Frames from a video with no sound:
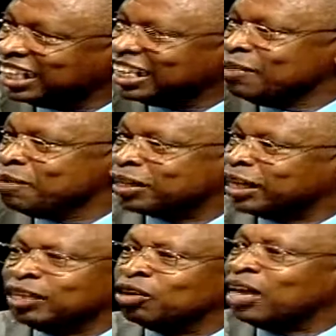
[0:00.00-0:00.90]
and
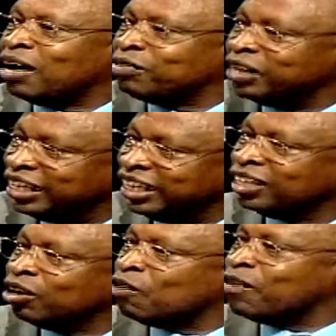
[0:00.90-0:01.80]
they don't have any
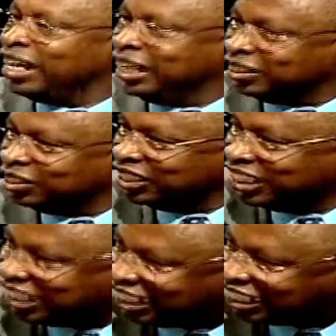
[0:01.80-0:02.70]
overheads or anything.